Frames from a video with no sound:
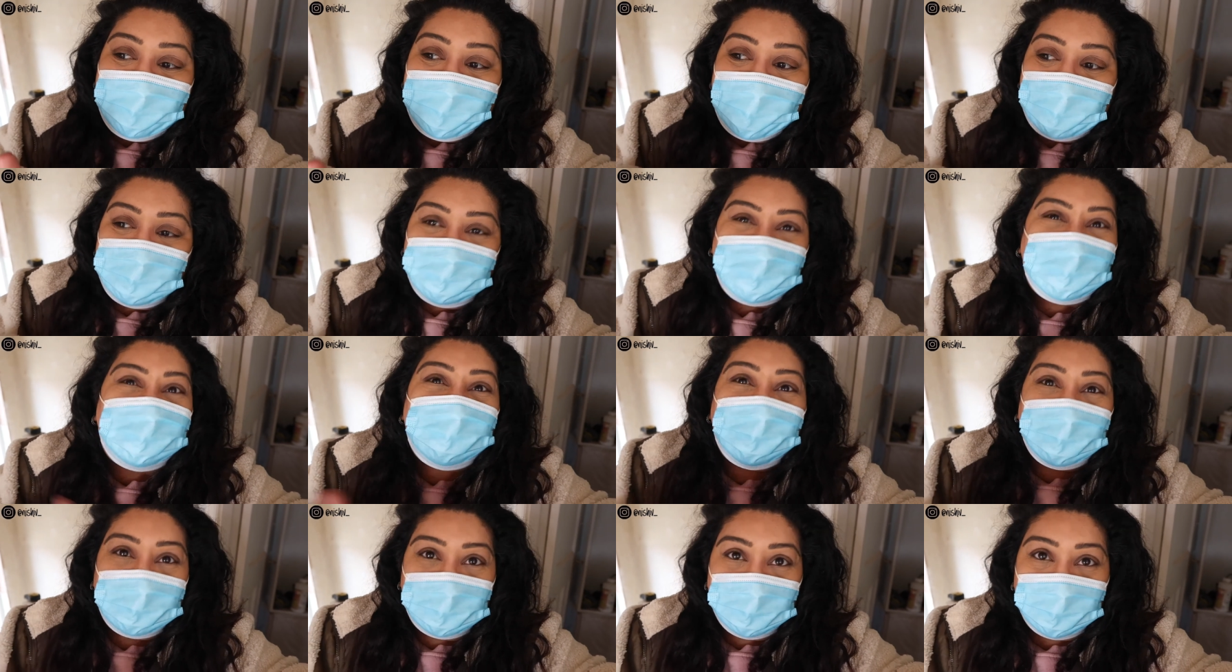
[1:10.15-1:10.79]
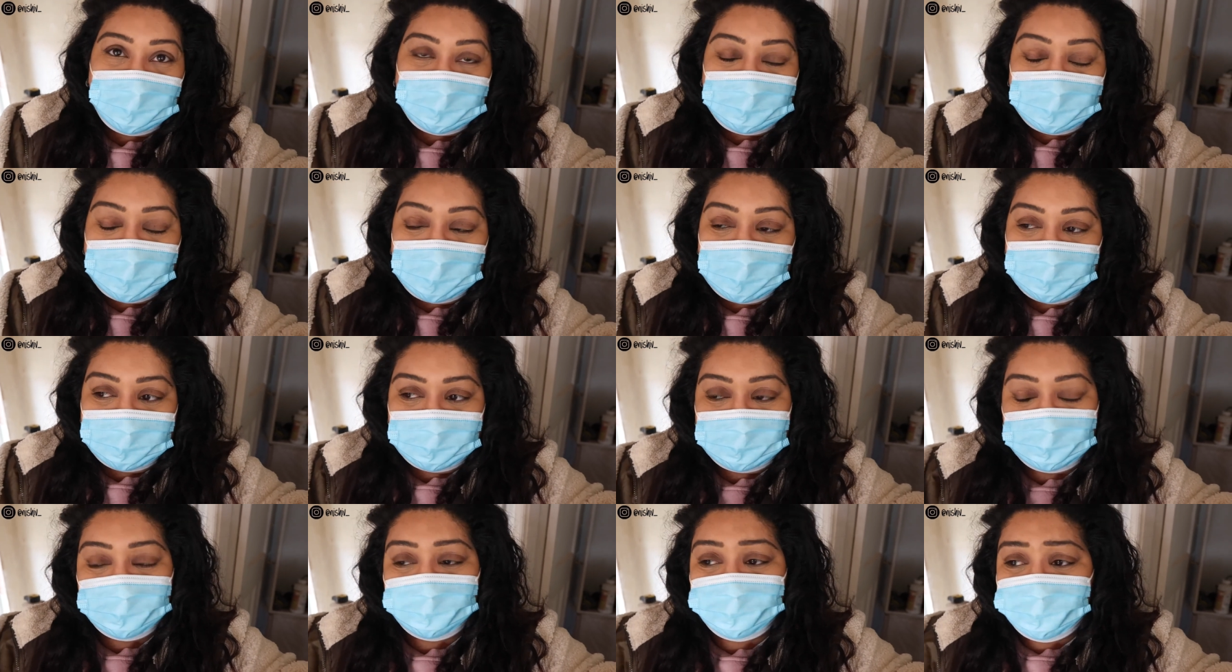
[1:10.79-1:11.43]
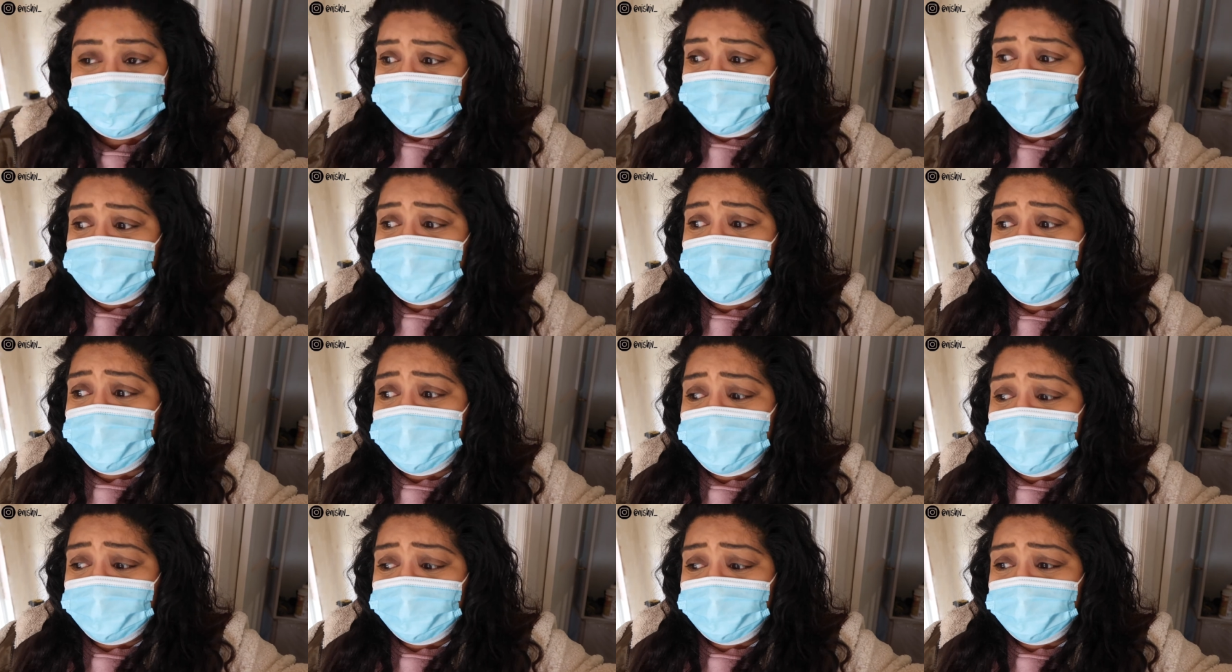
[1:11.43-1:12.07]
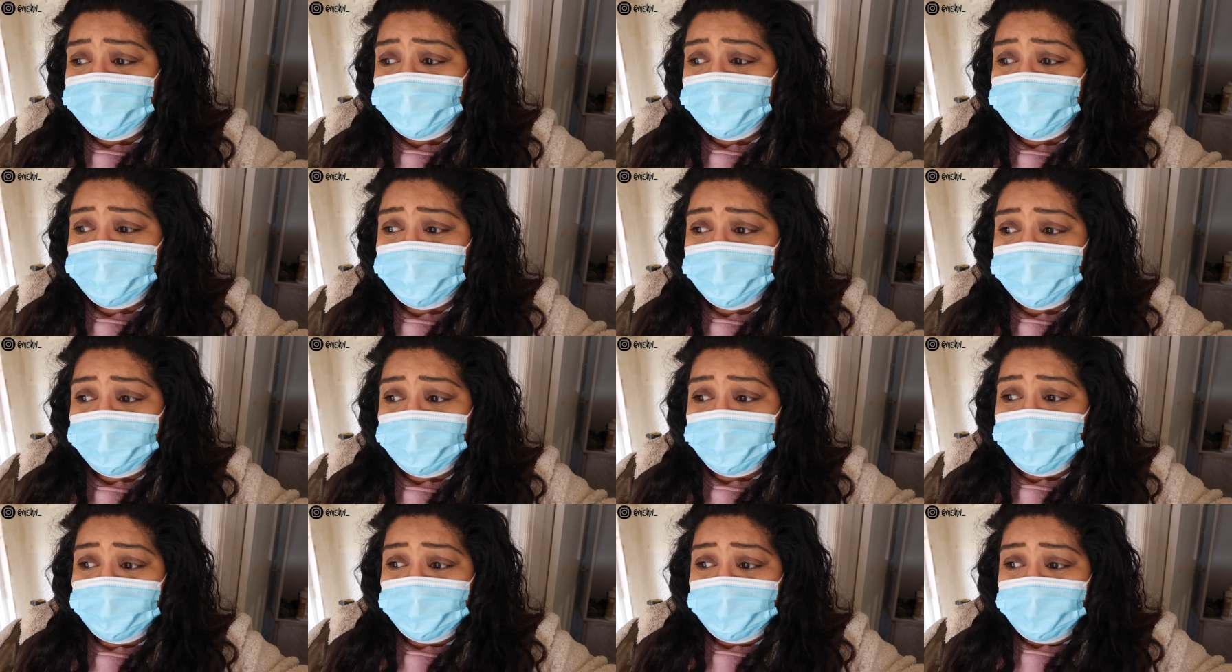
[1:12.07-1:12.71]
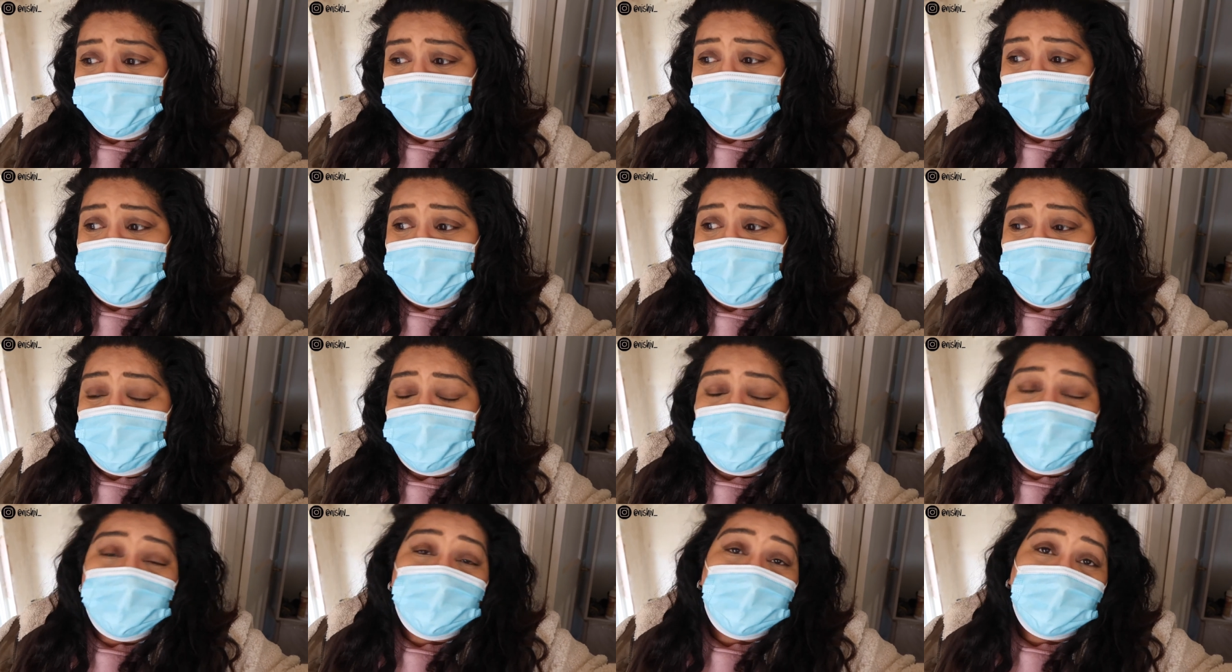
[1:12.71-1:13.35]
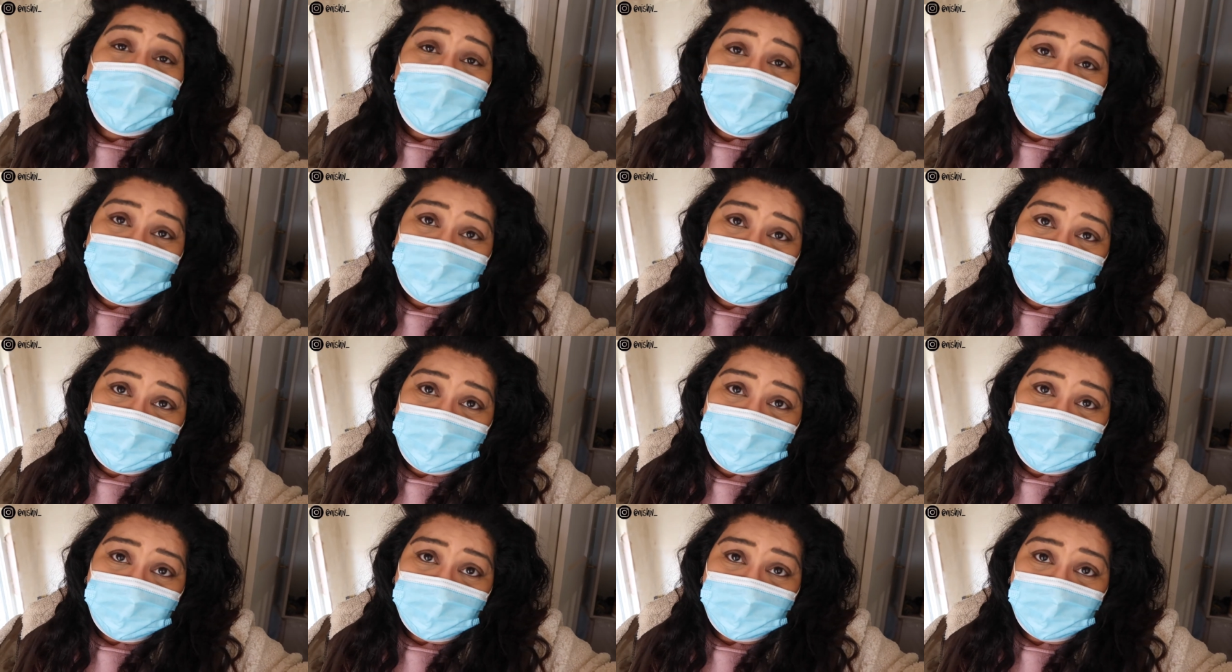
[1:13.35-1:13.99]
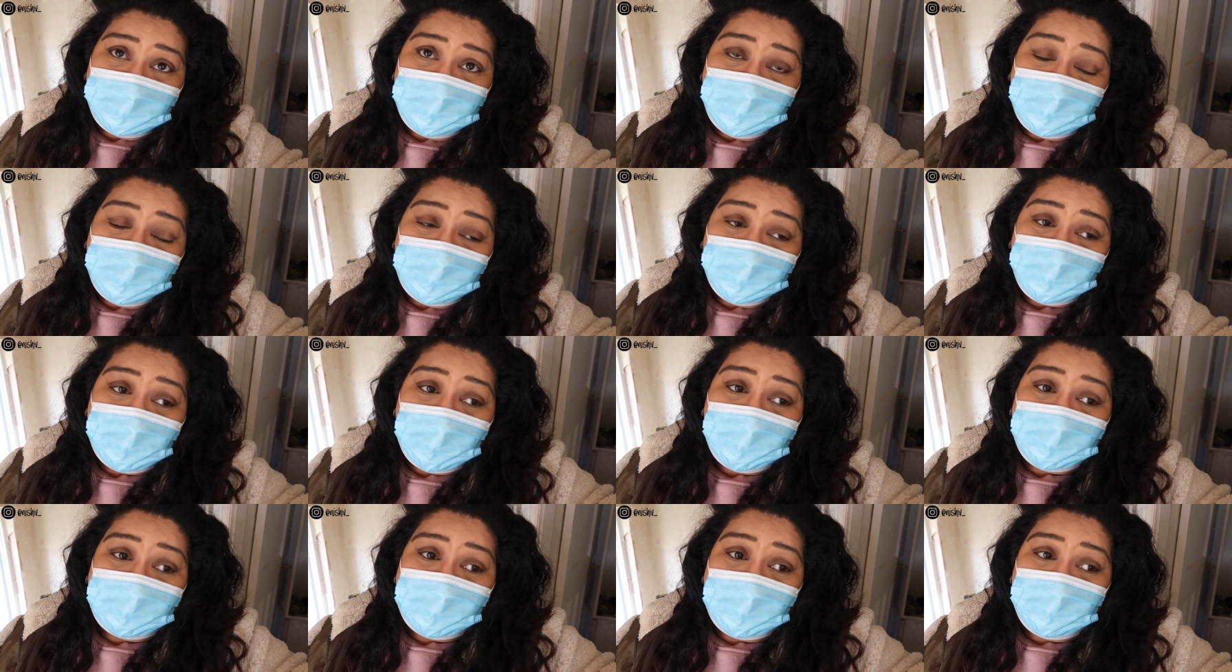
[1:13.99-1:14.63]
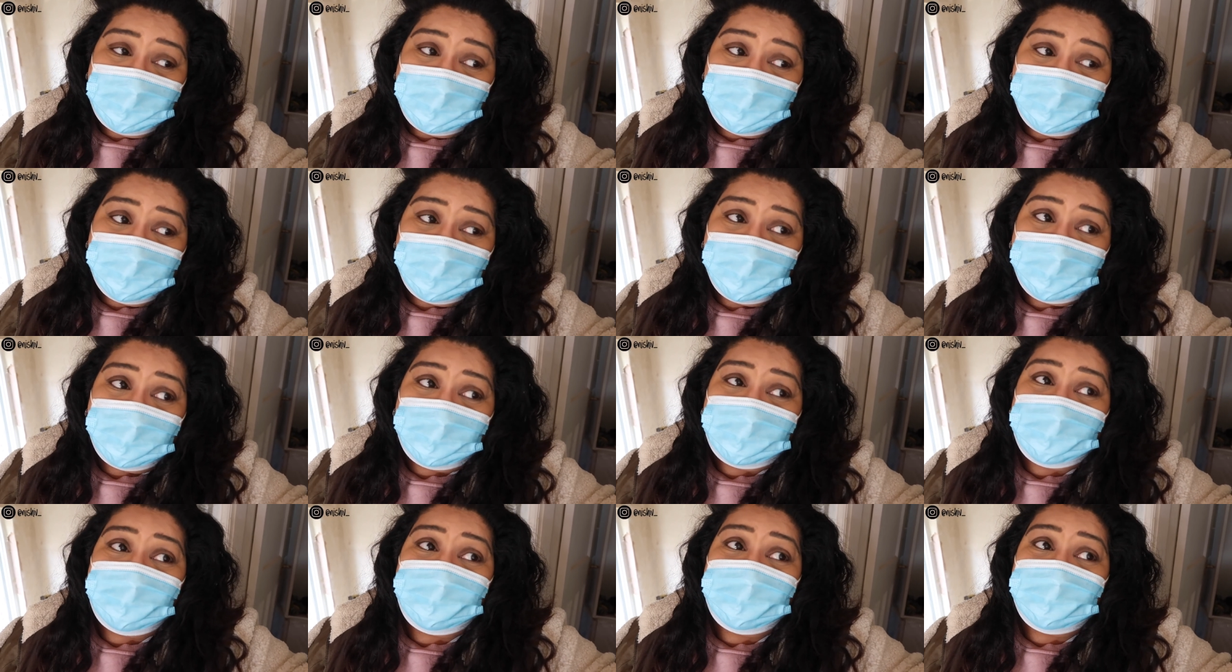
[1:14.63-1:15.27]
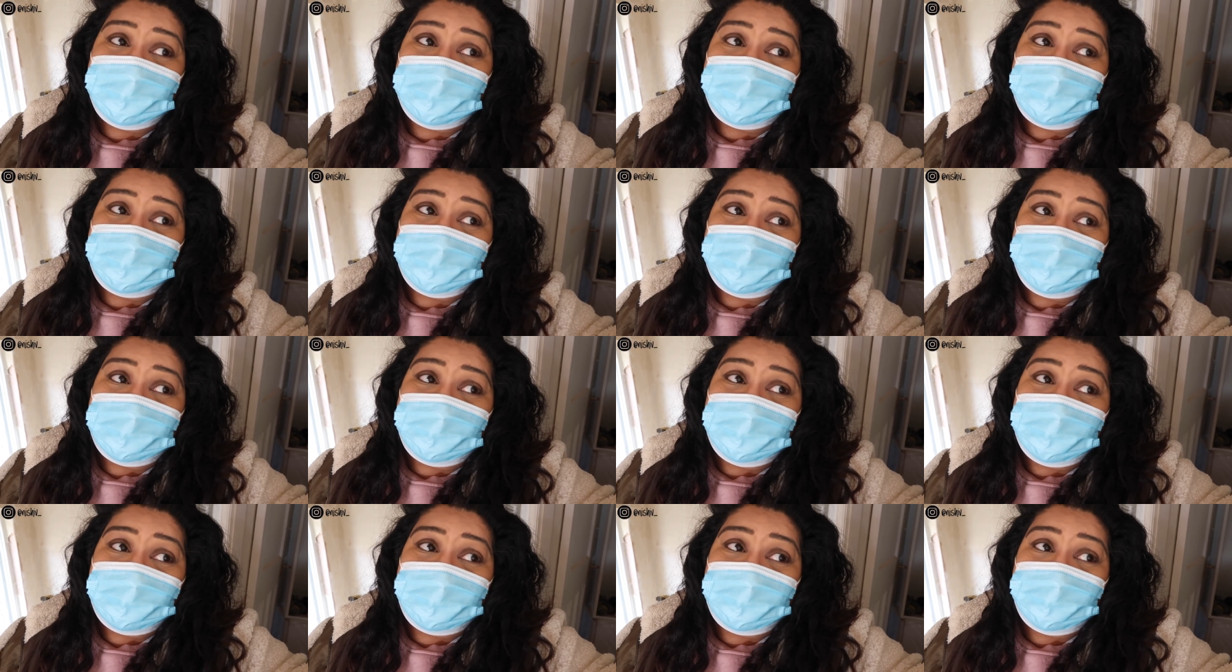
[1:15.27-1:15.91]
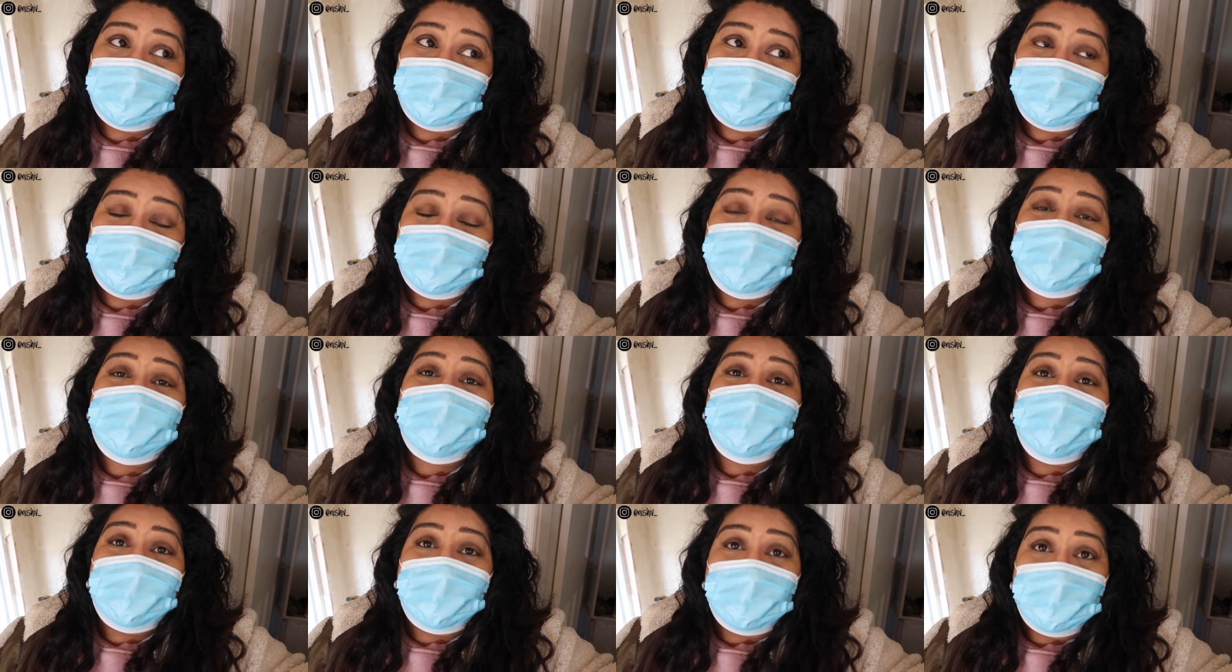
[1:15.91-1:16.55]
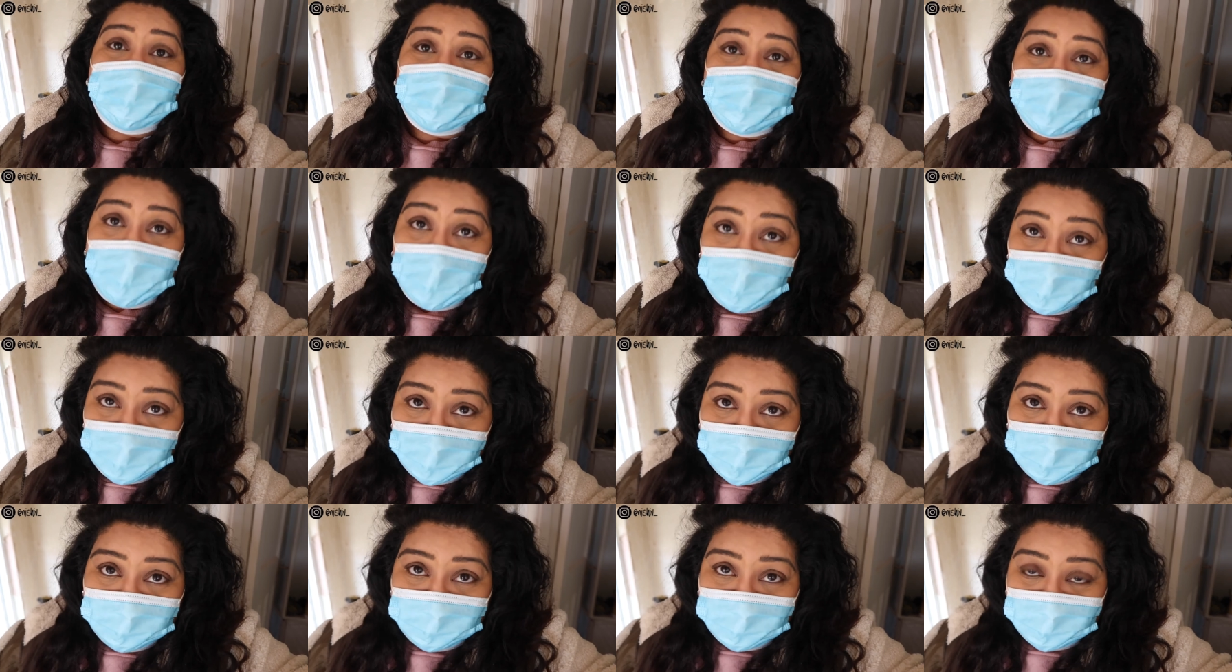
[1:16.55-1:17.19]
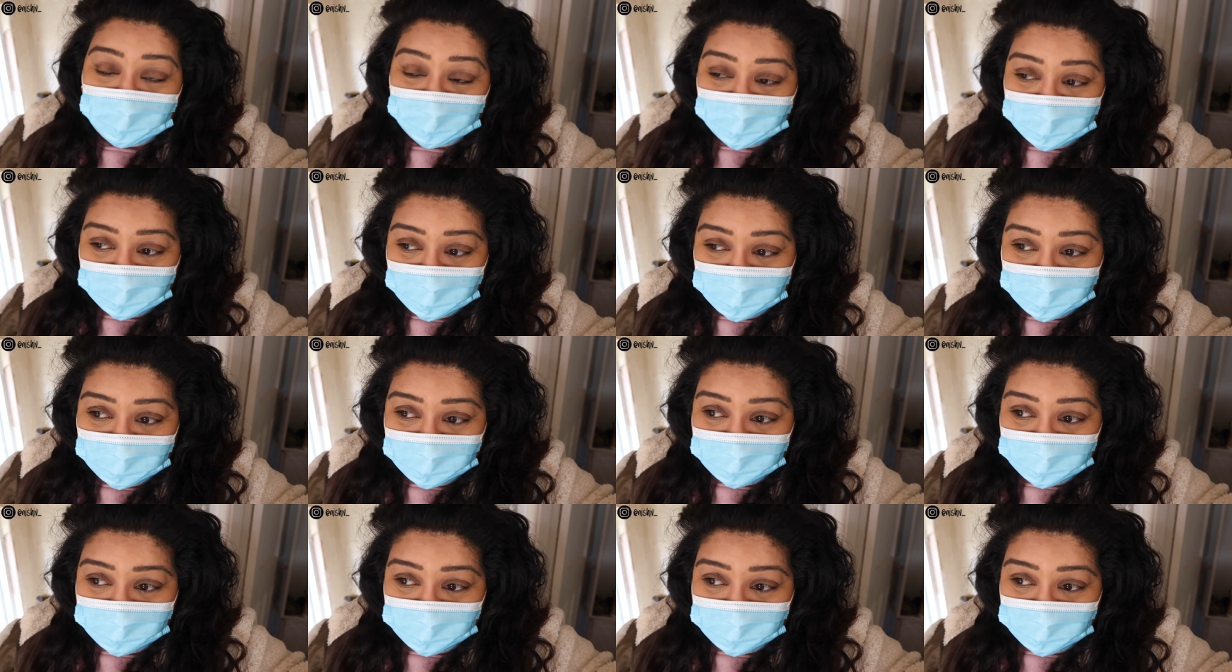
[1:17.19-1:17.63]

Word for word: It's just not to our taste. So we weren't thinking about getting the bathroom done and now we are.